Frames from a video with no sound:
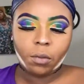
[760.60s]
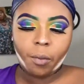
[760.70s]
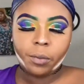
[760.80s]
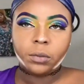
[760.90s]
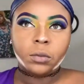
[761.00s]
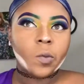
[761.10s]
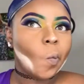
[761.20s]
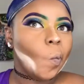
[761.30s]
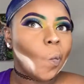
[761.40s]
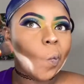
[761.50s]
look at my
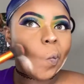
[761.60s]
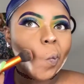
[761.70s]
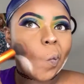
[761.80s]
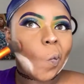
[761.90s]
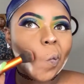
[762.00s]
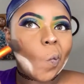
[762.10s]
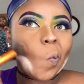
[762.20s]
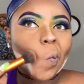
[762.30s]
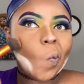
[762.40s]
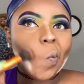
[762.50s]
face.
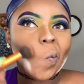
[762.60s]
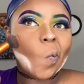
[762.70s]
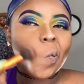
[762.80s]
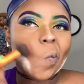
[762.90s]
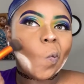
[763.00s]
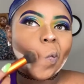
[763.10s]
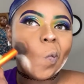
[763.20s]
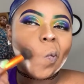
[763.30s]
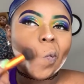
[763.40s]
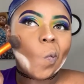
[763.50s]
Oh,
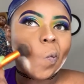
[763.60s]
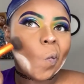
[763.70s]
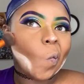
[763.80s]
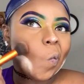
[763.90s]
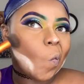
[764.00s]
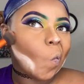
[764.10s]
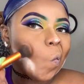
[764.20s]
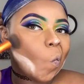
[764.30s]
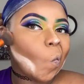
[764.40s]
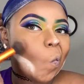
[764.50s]
look at, oh,
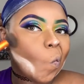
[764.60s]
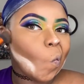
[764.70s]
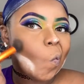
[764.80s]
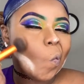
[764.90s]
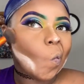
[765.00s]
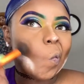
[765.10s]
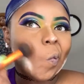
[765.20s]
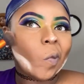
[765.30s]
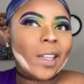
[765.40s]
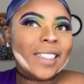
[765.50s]
Jesus. I'm
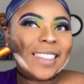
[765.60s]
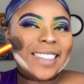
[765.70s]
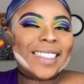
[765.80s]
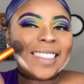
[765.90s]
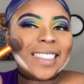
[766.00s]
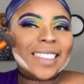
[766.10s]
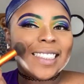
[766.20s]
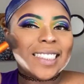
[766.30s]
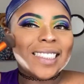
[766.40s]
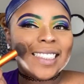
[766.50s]
looking
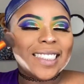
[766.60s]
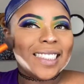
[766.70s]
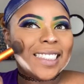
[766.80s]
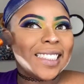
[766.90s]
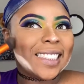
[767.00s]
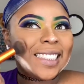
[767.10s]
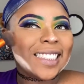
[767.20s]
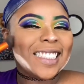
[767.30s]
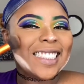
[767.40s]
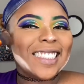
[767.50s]
Liz-eye.
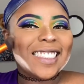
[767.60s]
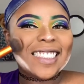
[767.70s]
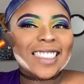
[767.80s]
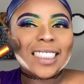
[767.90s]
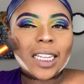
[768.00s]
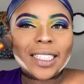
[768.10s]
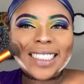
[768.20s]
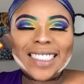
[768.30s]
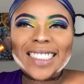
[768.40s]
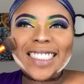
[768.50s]

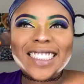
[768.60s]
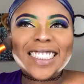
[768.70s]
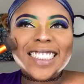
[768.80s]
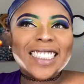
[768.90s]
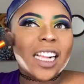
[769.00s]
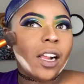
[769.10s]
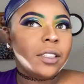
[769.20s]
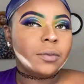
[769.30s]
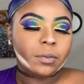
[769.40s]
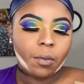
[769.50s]
So we're going to go ahead
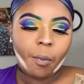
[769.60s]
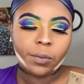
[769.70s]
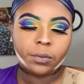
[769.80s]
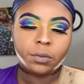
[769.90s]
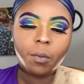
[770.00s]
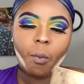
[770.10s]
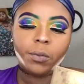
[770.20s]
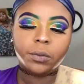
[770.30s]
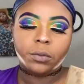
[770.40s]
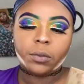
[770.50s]
and apply
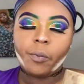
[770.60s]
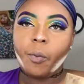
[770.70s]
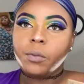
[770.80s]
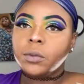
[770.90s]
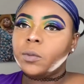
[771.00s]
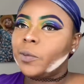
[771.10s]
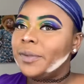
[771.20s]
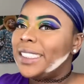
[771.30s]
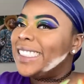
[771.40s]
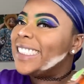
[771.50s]
some
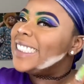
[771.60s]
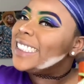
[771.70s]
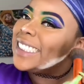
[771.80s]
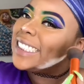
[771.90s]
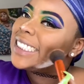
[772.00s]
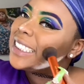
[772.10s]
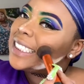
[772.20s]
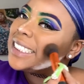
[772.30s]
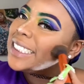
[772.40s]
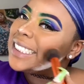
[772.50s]
blush from
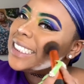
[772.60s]
Juvia.